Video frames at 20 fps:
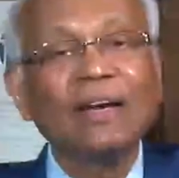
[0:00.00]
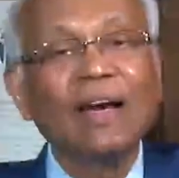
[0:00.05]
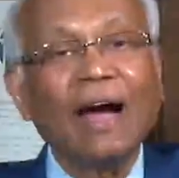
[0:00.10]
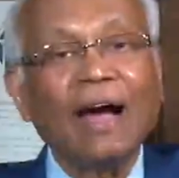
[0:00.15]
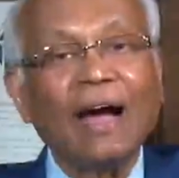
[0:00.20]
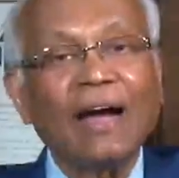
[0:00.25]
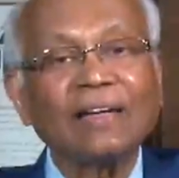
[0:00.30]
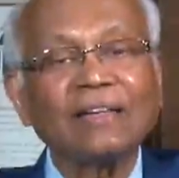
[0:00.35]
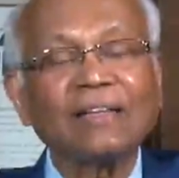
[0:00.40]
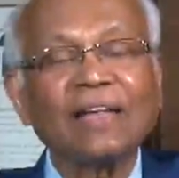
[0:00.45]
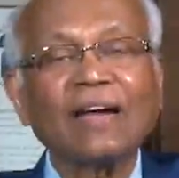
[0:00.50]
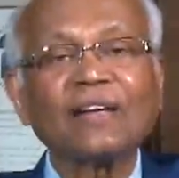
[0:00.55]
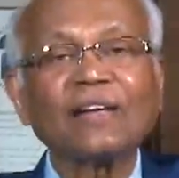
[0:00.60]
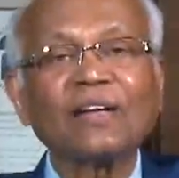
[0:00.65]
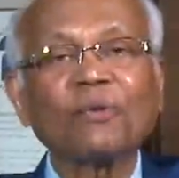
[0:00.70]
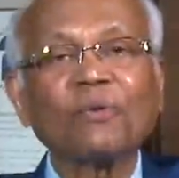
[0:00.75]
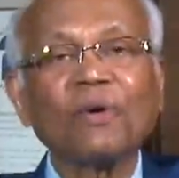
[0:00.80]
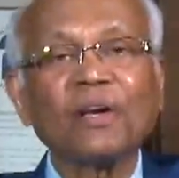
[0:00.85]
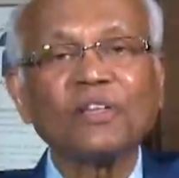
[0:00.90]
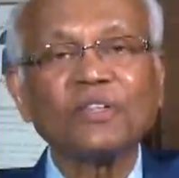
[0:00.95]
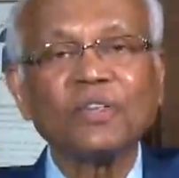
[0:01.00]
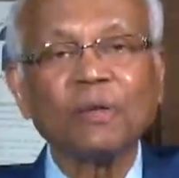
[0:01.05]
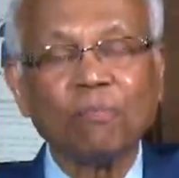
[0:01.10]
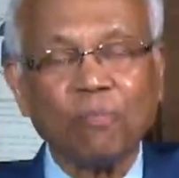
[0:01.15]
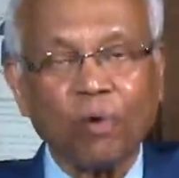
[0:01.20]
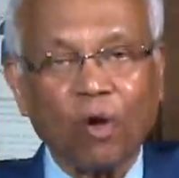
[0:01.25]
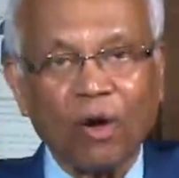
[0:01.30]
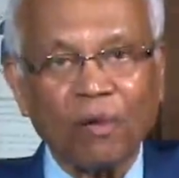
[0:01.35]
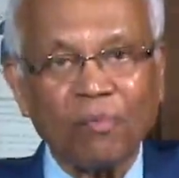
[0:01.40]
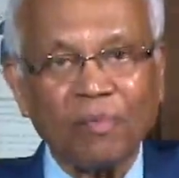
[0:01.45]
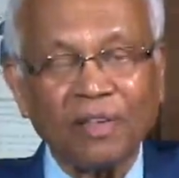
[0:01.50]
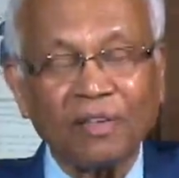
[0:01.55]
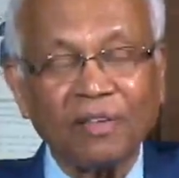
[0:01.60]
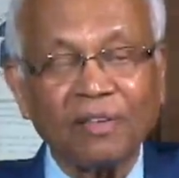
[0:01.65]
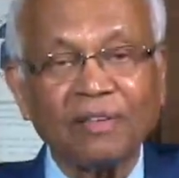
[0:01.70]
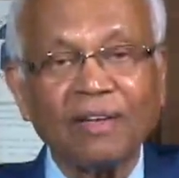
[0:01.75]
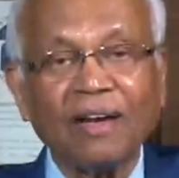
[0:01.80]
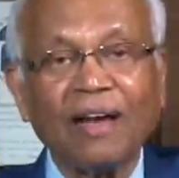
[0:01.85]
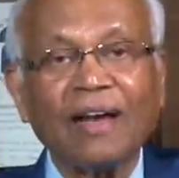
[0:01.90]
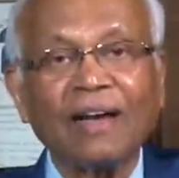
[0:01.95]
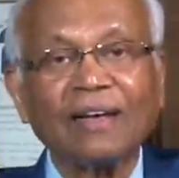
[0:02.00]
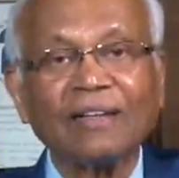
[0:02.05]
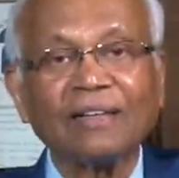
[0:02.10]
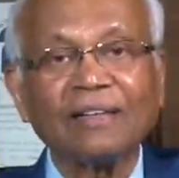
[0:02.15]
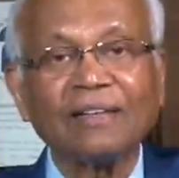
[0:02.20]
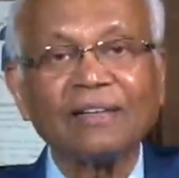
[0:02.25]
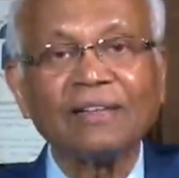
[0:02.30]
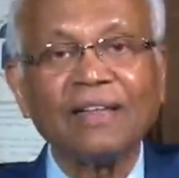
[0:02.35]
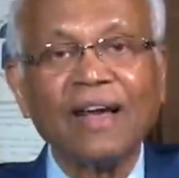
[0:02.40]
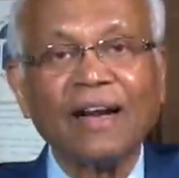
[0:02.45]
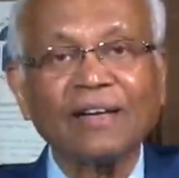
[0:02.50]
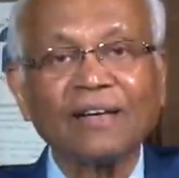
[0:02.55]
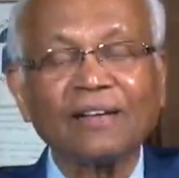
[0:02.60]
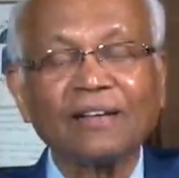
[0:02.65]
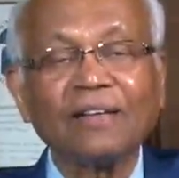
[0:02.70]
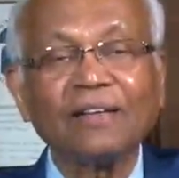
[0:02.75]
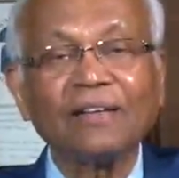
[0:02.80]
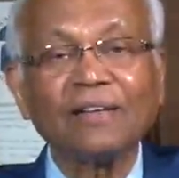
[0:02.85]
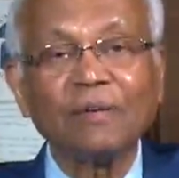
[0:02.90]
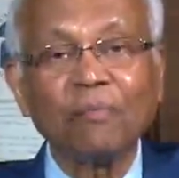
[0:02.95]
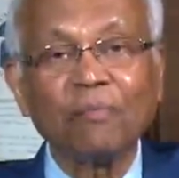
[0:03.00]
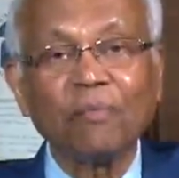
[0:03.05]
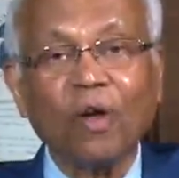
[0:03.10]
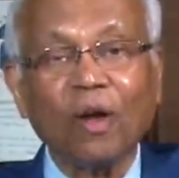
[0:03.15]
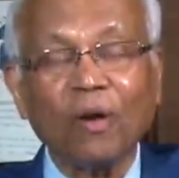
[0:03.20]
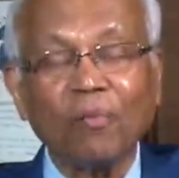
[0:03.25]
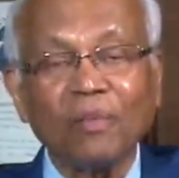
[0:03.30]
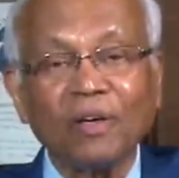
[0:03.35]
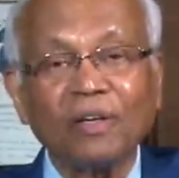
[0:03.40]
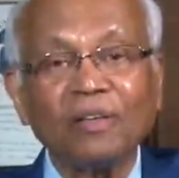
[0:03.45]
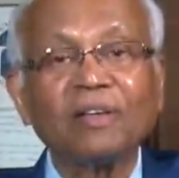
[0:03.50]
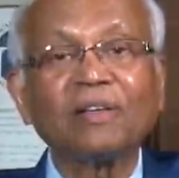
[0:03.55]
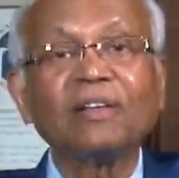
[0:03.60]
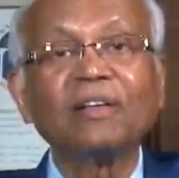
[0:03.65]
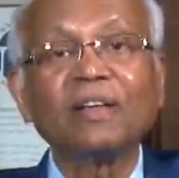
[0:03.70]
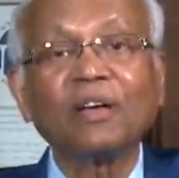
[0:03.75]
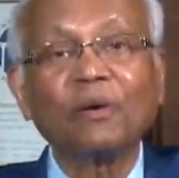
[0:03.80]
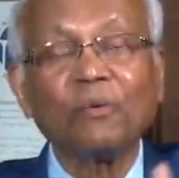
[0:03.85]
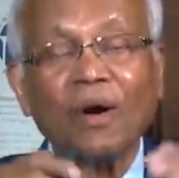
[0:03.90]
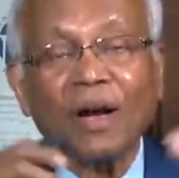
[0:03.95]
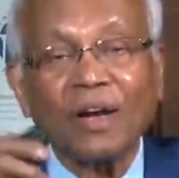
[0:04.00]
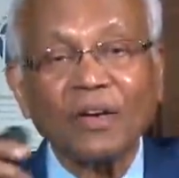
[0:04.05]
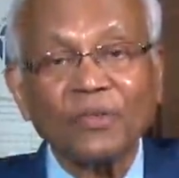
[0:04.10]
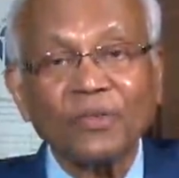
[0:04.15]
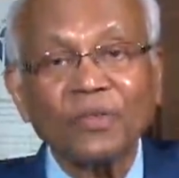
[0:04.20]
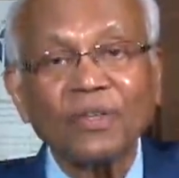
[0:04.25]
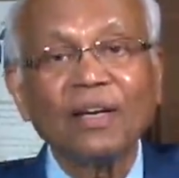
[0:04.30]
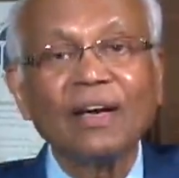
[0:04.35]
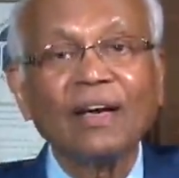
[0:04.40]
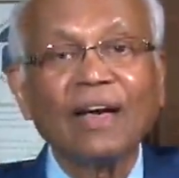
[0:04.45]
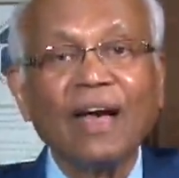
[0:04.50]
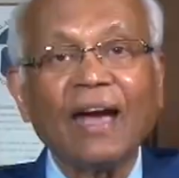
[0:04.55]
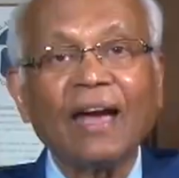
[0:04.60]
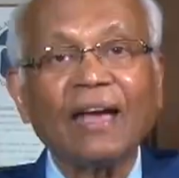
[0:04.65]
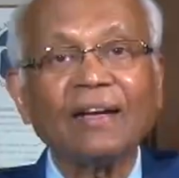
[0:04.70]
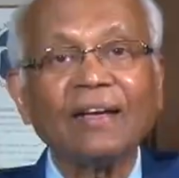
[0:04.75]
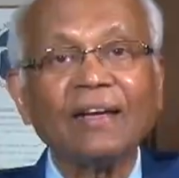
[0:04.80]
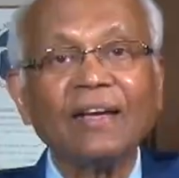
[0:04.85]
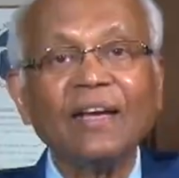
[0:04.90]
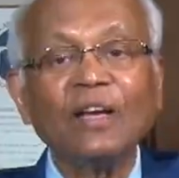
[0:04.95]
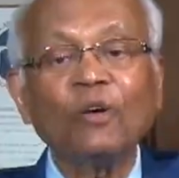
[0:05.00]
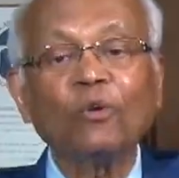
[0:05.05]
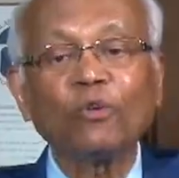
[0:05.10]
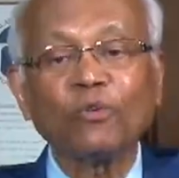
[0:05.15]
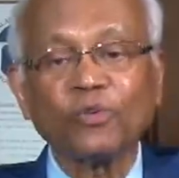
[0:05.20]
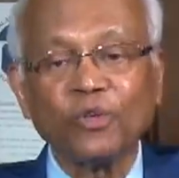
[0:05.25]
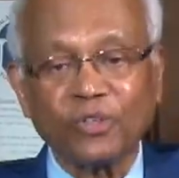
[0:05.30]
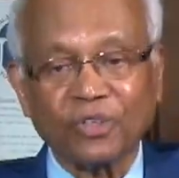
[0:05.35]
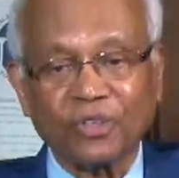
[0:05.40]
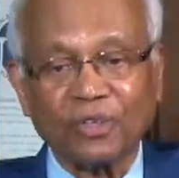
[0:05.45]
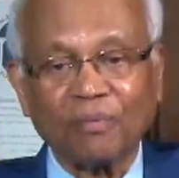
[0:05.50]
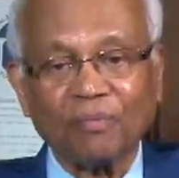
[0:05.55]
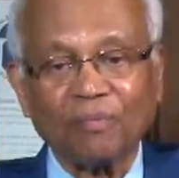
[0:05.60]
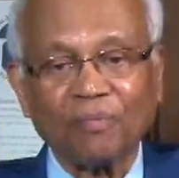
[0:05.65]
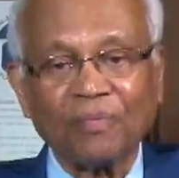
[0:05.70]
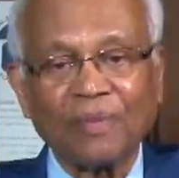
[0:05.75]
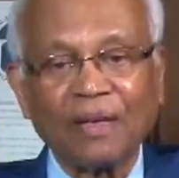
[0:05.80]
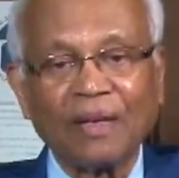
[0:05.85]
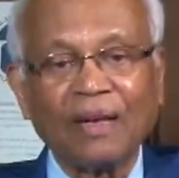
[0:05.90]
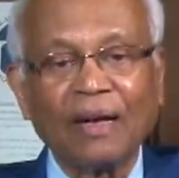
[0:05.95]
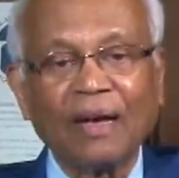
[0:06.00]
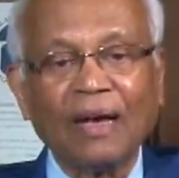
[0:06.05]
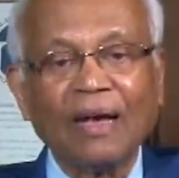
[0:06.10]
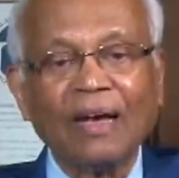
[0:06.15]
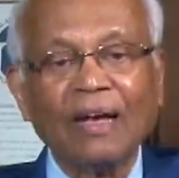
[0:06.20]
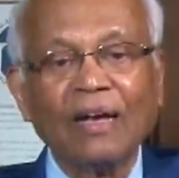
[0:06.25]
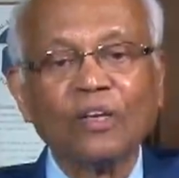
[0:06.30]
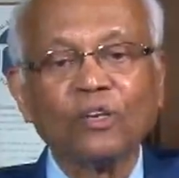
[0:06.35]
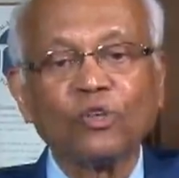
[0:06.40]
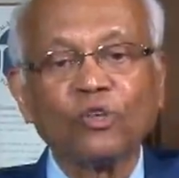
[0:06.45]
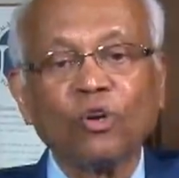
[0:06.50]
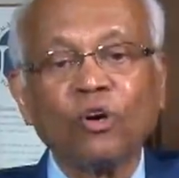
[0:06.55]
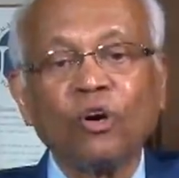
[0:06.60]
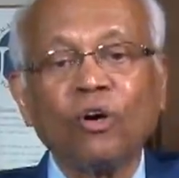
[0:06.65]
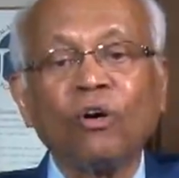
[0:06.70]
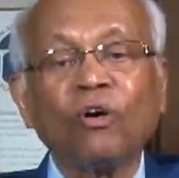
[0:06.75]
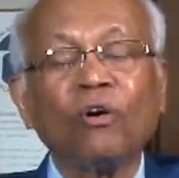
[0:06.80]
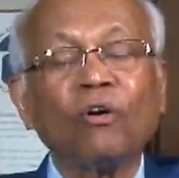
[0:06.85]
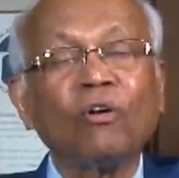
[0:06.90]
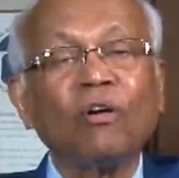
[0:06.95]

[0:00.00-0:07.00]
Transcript: And that requires deployment, and that deployment requires an ecosystem. So